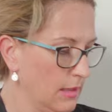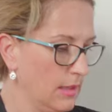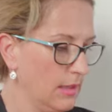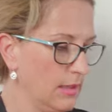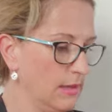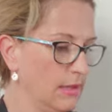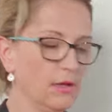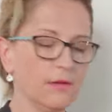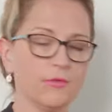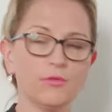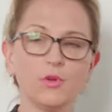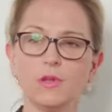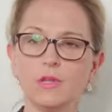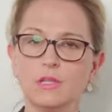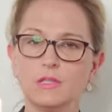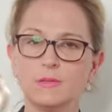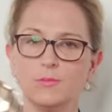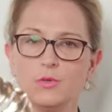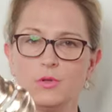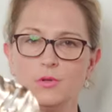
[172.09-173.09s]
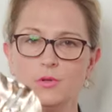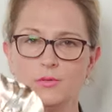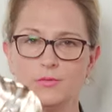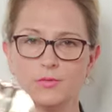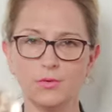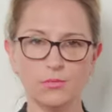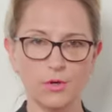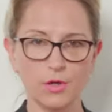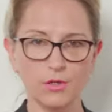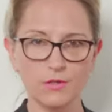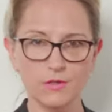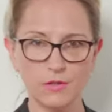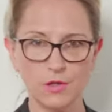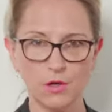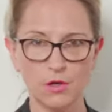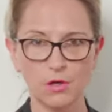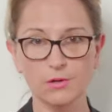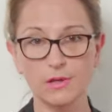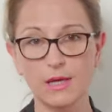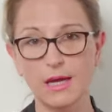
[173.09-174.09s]
And then I've got this beautiful rose
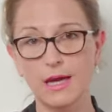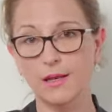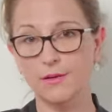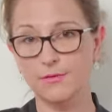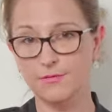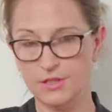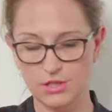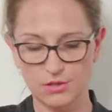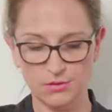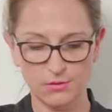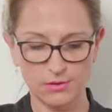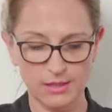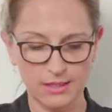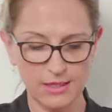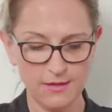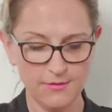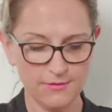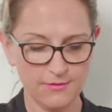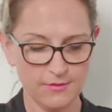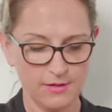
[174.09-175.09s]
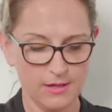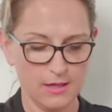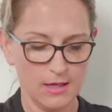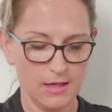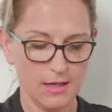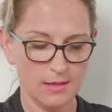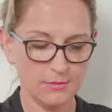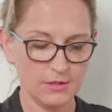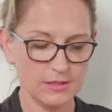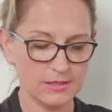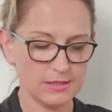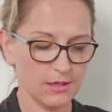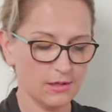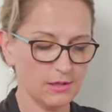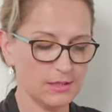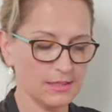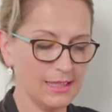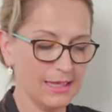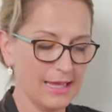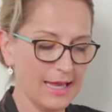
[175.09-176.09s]
gold artificial leaf. I'm just going
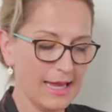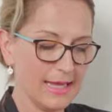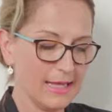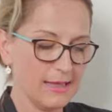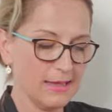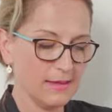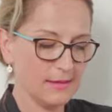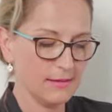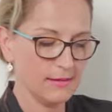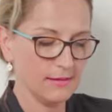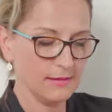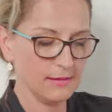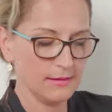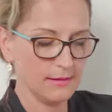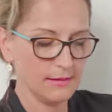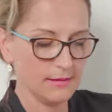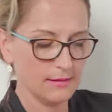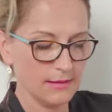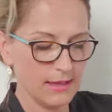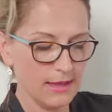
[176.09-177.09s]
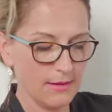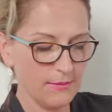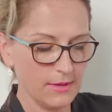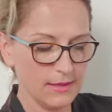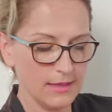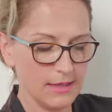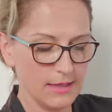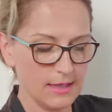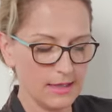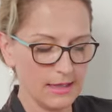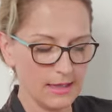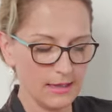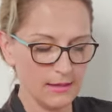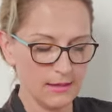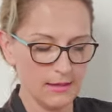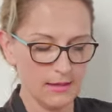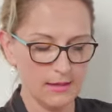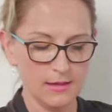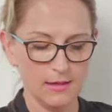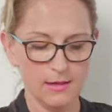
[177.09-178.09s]
to lay that one there,
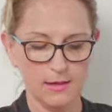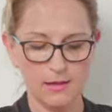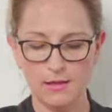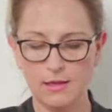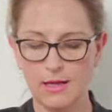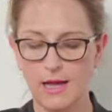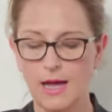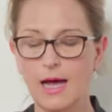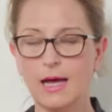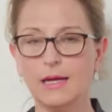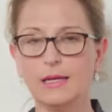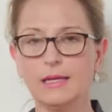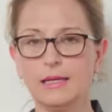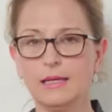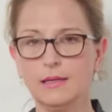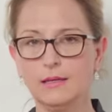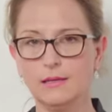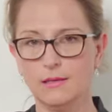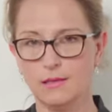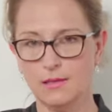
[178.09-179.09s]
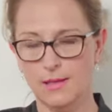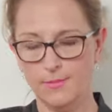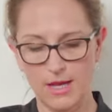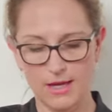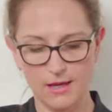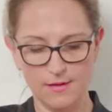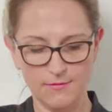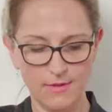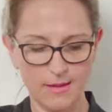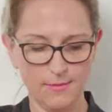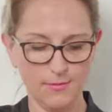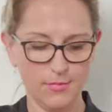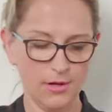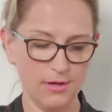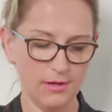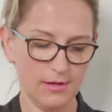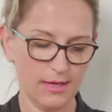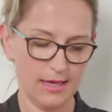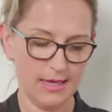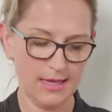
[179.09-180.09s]
hugging the back of that
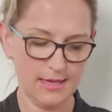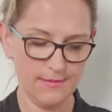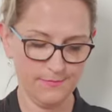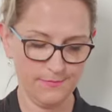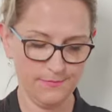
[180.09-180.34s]
bouquet.